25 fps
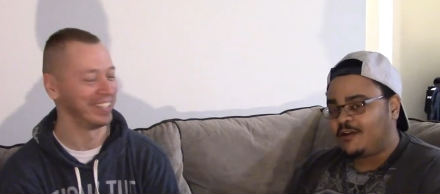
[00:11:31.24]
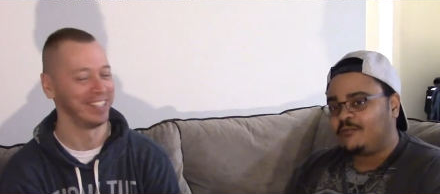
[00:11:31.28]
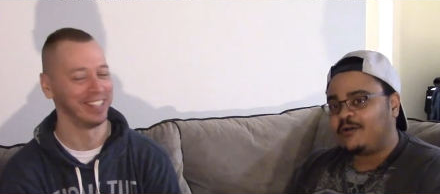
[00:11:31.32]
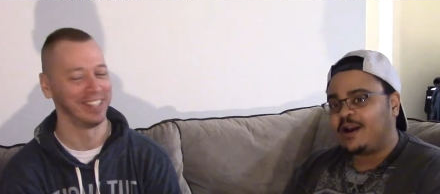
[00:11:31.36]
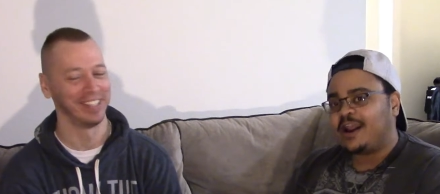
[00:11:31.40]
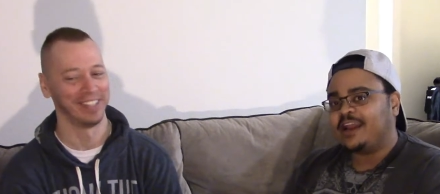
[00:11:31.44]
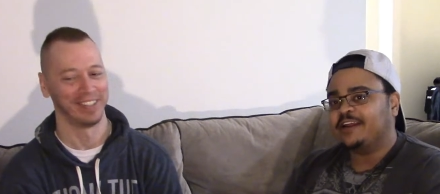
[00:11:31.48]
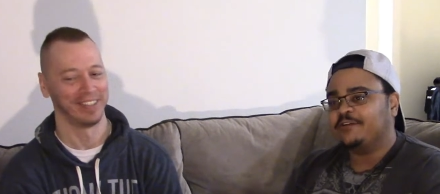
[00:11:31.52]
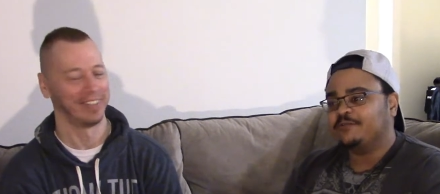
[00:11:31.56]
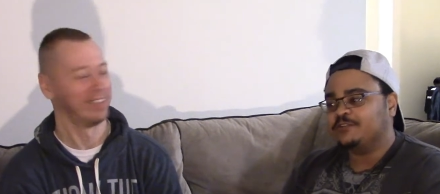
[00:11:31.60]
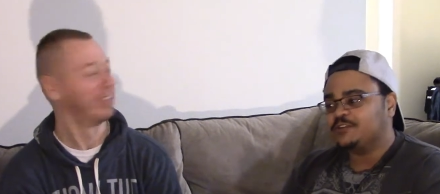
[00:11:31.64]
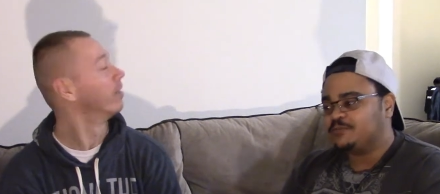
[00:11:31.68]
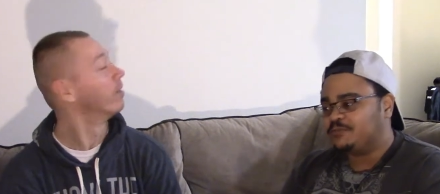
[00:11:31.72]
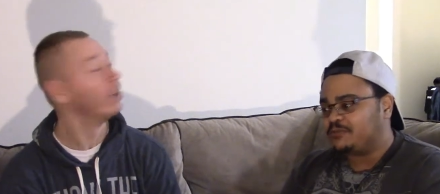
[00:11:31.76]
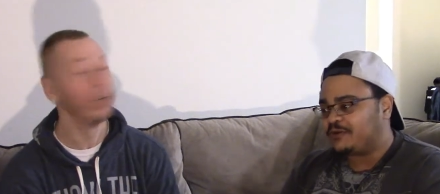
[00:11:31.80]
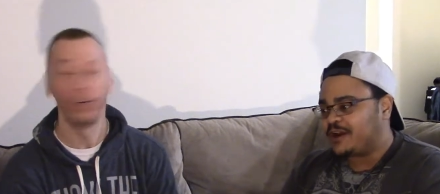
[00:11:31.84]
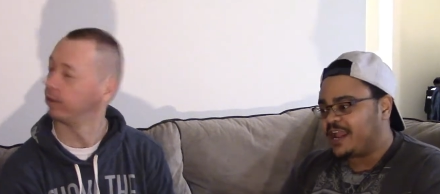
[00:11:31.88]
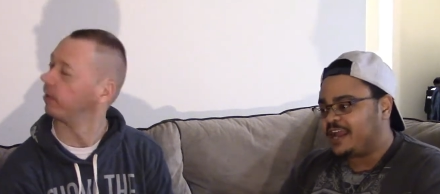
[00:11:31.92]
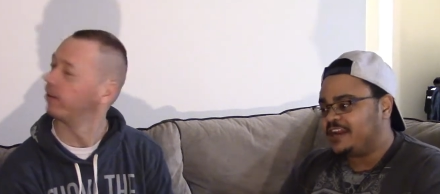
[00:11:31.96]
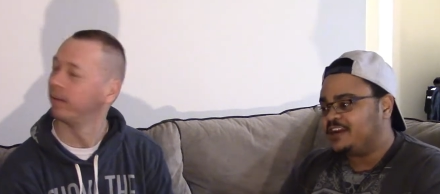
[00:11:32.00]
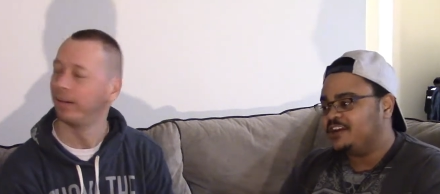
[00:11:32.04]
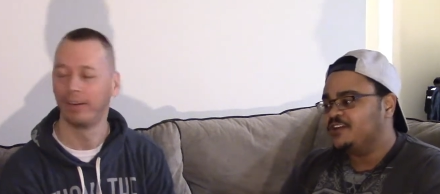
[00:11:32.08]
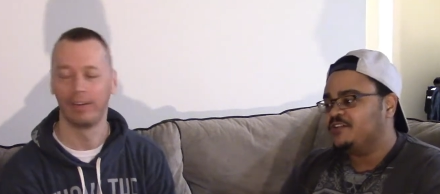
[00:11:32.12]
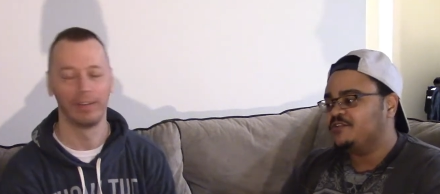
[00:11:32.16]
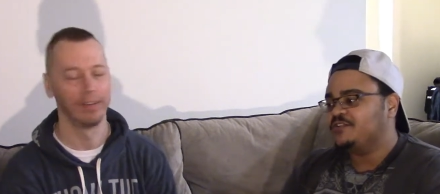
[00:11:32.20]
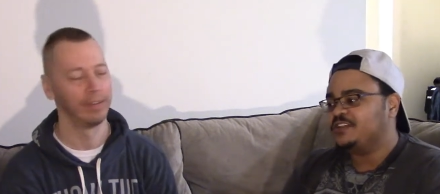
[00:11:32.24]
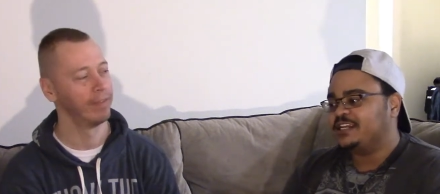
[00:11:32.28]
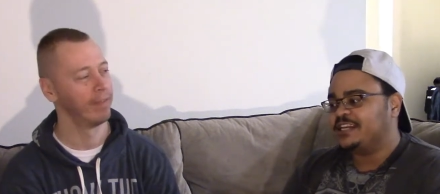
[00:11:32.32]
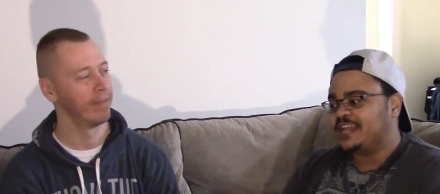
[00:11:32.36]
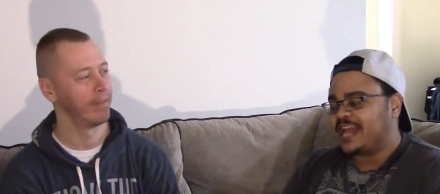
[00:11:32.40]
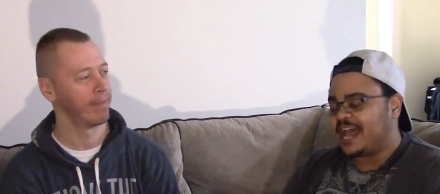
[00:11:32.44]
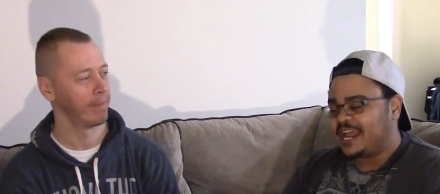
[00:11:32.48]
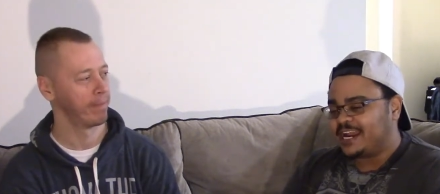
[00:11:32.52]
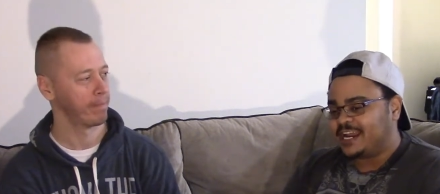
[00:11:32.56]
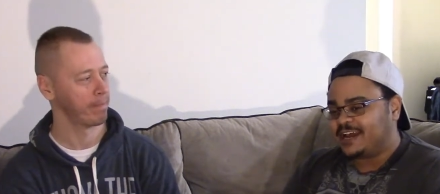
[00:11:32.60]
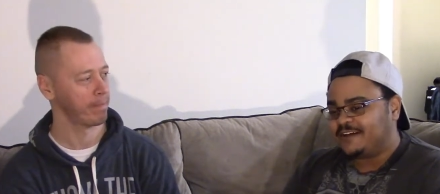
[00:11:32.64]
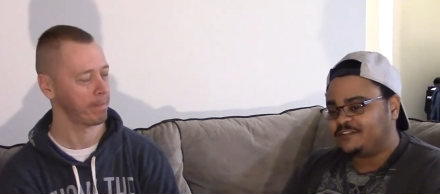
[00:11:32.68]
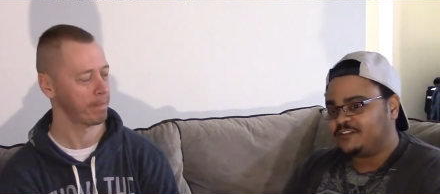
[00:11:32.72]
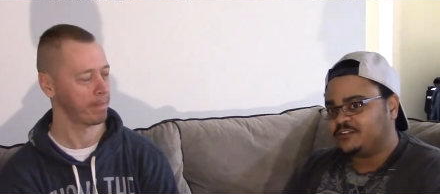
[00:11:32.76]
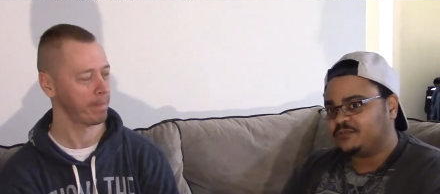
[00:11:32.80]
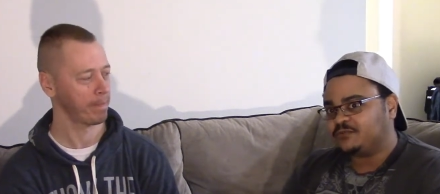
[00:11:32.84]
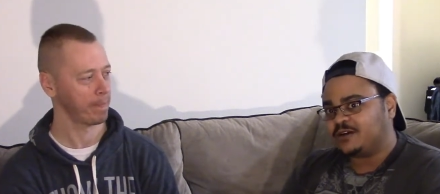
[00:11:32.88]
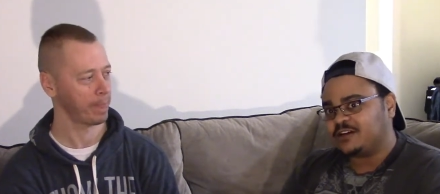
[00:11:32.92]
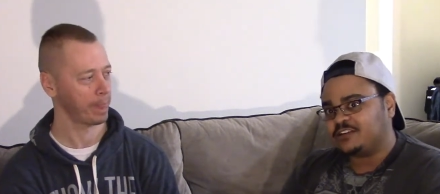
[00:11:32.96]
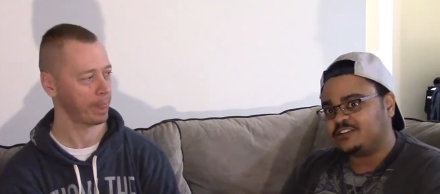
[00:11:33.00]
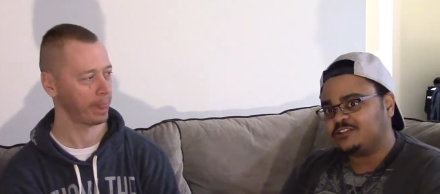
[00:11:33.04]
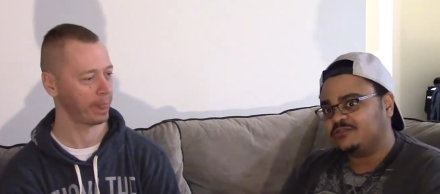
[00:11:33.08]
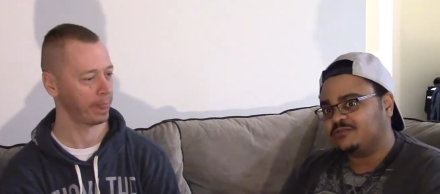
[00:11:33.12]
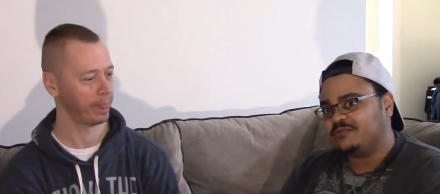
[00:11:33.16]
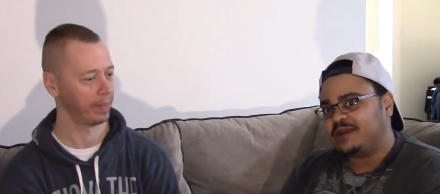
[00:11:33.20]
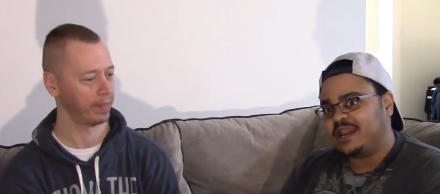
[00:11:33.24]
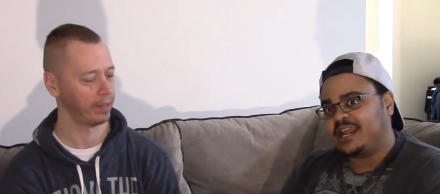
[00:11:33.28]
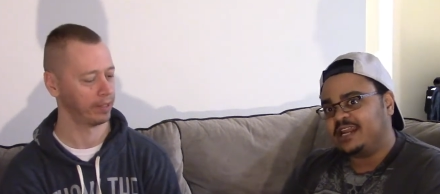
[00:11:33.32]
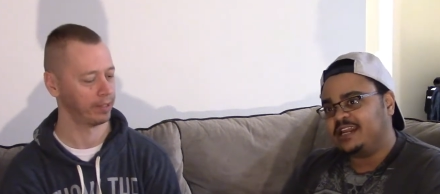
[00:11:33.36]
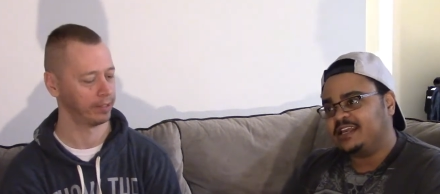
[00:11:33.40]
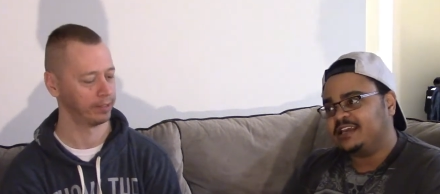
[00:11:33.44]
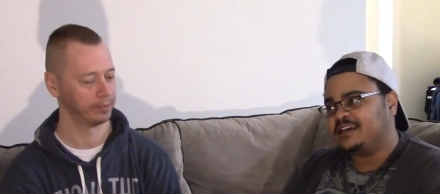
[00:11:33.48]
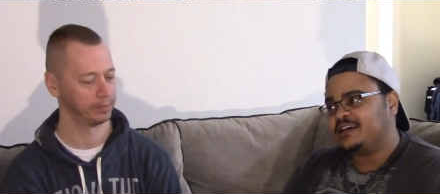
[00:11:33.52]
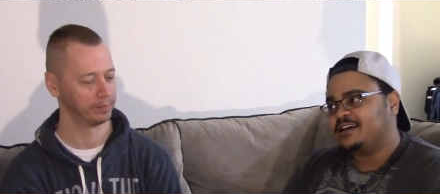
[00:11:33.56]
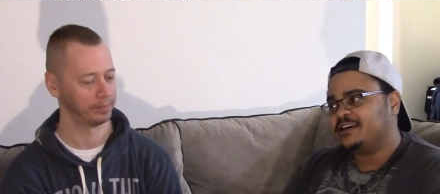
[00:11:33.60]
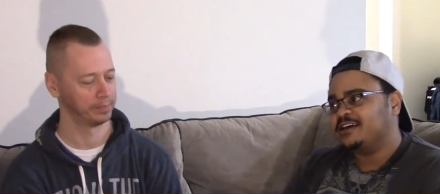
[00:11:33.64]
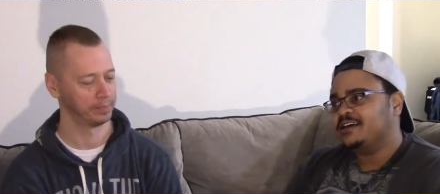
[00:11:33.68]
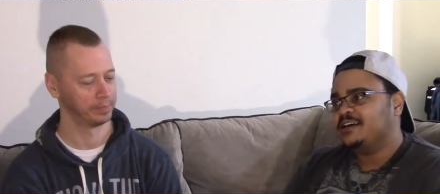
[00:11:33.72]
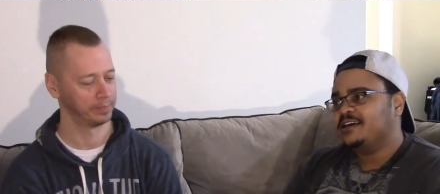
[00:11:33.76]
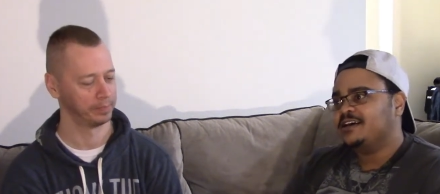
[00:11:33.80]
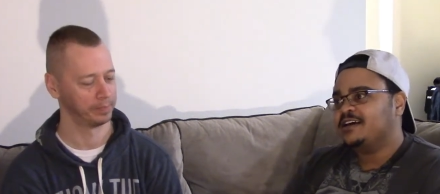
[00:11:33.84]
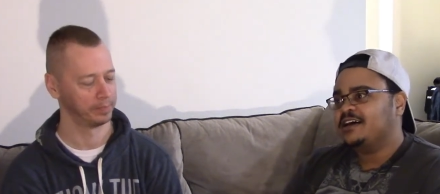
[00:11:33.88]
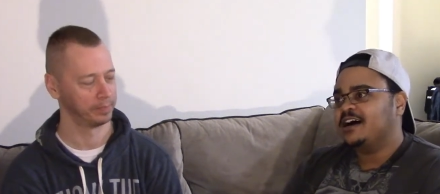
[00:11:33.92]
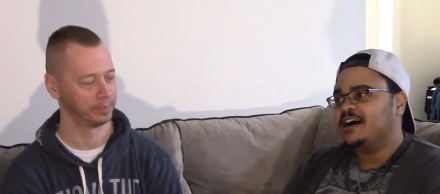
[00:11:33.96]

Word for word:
Speaker 1: Right. It was brand new the night after WrestleMania